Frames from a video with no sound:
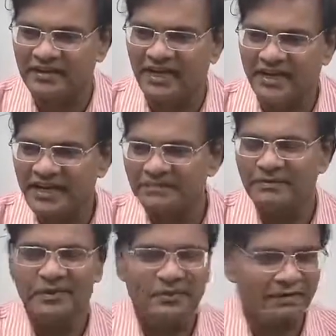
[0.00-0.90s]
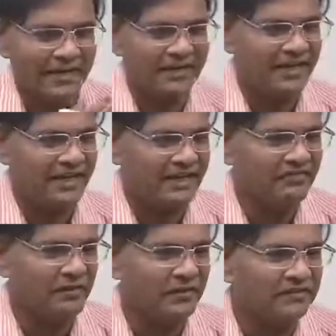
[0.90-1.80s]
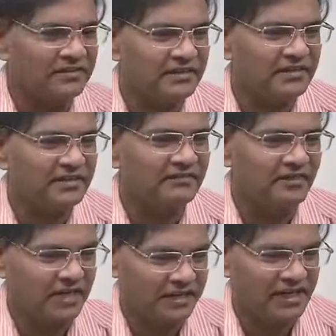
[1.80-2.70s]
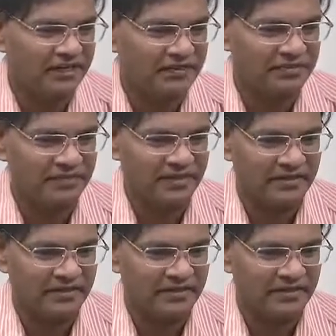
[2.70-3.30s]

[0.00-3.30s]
and it will be brought back to India in the form of foreign investment.